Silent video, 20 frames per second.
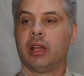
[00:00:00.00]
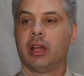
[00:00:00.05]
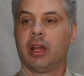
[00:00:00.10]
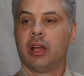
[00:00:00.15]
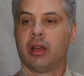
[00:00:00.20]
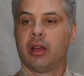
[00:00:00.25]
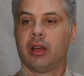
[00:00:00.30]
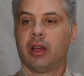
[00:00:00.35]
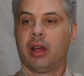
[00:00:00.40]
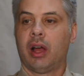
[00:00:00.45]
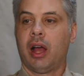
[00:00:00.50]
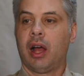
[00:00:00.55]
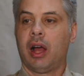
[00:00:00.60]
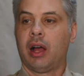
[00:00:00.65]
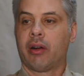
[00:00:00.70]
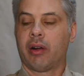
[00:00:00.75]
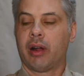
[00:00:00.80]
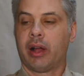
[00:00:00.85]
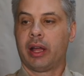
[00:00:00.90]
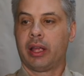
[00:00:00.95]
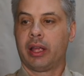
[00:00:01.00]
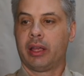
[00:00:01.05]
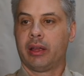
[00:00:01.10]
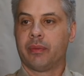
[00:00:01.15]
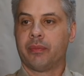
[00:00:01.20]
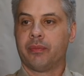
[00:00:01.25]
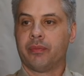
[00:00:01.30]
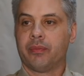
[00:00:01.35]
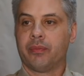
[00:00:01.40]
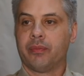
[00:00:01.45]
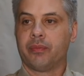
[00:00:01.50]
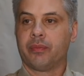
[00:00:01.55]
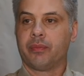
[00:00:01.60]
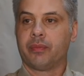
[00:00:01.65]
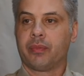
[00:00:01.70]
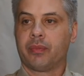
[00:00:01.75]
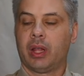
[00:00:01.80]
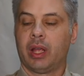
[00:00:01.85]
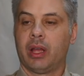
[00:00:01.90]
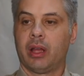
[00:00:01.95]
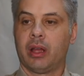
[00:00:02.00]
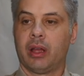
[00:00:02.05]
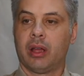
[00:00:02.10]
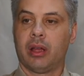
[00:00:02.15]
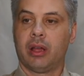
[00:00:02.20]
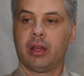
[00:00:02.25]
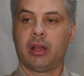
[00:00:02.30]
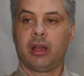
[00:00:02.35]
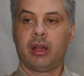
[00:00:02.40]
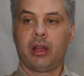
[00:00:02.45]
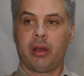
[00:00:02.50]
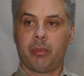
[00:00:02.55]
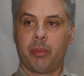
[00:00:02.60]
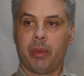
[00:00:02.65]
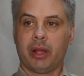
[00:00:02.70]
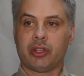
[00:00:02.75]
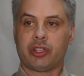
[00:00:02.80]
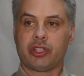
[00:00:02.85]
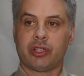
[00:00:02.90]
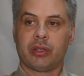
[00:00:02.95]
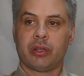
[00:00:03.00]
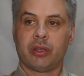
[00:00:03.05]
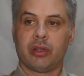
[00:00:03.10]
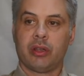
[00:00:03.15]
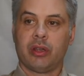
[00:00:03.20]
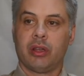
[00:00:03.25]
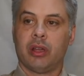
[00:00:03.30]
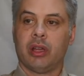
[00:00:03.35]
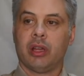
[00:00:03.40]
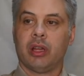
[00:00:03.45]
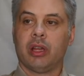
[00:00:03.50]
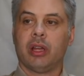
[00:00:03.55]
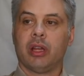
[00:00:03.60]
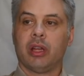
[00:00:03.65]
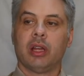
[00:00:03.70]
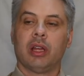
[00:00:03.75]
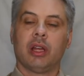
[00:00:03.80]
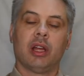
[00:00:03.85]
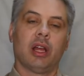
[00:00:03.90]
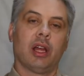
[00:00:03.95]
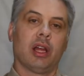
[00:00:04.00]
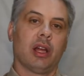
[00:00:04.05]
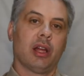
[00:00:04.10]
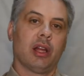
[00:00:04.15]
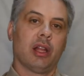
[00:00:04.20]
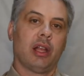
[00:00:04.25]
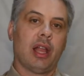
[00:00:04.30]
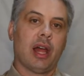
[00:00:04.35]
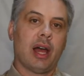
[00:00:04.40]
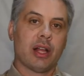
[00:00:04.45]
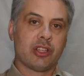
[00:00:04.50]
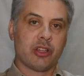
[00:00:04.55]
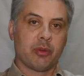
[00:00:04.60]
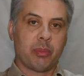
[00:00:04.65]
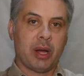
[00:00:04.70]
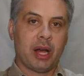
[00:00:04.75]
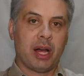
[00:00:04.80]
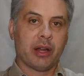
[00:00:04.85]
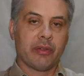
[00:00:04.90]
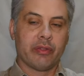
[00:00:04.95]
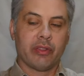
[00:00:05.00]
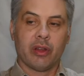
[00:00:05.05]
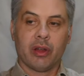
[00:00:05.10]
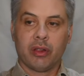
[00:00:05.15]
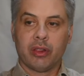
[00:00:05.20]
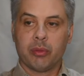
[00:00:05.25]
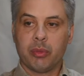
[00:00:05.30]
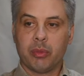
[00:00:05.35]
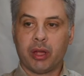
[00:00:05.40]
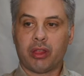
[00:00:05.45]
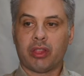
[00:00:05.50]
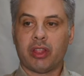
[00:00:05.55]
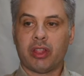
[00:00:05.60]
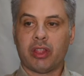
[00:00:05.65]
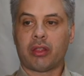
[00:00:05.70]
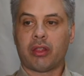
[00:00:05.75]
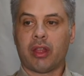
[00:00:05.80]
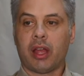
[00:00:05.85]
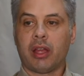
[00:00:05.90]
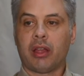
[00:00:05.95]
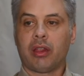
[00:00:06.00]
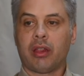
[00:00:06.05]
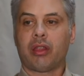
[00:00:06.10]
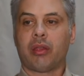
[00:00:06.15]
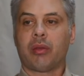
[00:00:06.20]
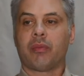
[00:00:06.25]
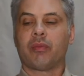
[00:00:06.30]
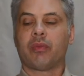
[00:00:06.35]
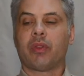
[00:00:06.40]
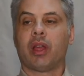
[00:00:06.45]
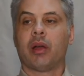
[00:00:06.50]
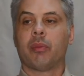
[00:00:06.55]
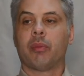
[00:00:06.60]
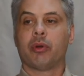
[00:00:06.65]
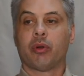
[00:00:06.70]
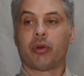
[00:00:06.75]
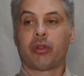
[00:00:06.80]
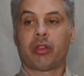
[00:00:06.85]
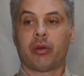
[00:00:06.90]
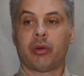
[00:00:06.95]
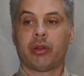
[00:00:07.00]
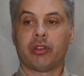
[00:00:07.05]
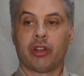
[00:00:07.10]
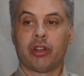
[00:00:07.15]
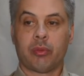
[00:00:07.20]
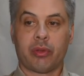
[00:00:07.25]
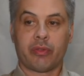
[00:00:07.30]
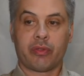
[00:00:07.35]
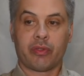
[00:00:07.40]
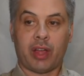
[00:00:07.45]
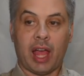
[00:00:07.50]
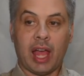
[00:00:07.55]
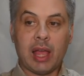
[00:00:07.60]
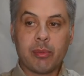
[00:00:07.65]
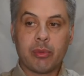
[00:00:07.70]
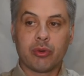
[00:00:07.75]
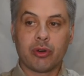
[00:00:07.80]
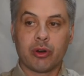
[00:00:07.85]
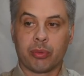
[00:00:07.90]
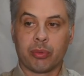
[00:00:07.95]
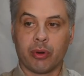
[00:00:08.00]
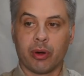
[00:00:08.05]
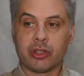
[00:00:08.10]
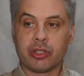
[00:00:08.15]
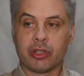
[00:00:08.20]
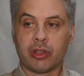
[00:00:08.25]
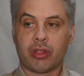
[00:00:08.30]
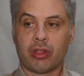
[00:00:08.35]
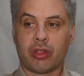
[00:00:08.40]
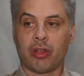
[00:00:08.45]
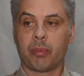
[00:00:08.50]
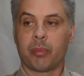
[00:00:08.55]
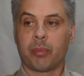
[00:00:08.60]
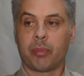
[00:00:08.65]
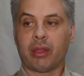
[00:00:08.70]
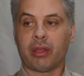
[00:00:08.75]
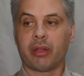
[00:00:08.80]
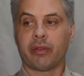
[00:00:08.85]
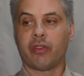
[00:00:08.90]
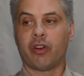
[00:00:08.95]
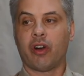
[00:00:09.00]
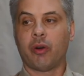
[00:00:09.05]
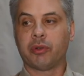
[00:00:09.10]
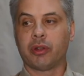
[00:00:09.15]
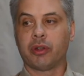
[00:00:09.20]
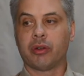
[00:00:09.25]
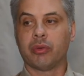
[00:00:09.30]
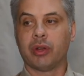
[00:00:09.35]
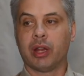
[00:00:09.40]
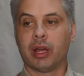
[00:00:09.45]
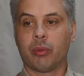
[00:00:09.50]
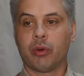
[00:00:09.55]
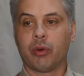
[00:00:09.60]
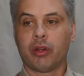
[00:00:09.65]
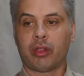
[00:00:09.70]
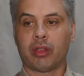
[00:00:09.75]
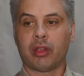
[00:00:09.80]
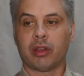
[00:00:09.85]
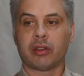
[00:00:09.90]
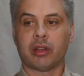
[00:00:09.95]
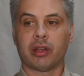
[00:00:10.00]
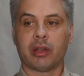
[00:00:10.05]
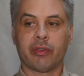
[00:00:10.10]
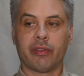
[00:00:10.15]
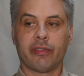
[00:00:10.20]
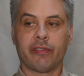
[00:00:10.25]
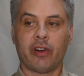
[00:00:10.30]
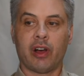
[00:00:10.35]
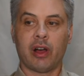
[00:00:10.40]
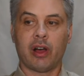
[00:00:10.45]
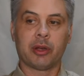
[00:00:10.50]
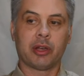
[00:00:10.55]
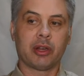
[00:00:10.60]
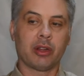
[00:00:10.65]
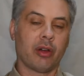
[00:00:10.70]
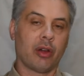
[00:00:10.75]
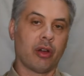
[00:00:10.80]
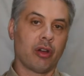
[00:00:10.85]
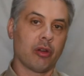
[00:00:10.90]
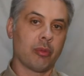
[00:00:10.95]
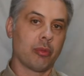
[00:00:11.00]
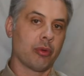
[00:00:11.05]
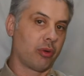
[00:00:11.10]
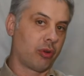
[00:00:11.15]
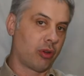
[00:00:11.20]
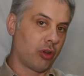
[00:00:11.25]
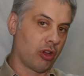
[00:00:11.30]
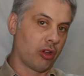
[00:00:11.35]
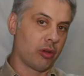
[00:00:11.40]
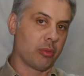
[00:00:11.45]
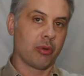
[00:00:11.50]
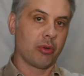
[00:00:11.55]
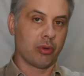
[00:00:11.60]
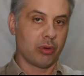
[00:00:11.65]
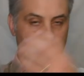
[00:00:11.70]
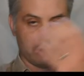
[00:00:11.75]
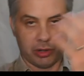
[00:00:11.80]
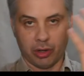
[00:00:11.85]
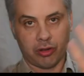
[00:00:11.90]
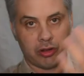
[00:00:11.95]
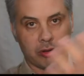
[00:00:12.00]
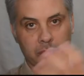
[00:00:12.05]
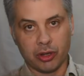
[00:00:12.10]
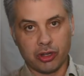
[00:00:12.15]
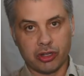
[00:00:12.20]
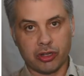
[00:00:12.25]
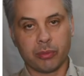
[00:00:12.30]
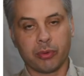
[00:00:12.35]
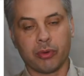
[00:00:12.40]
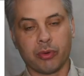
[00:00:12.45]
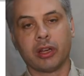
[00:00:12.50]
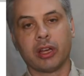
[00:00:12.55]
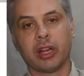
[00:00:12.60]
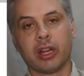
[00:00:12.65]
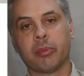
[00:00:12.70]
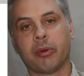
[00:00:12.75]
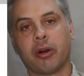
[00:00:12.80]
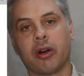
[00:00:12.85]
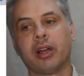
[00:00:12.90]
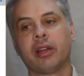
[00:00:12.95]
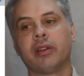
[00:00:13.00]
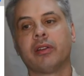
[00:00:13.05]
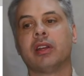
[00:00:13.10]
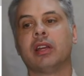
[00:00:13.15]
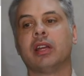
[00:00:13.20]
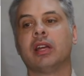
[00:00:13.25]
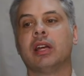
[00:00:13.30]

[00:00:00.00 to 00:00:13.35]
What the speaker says: are a much larger part of the mix these days, but also in terms of cabled approaches, so passive optical networks that deliver fiber to the home or curb or a distribution point nearby,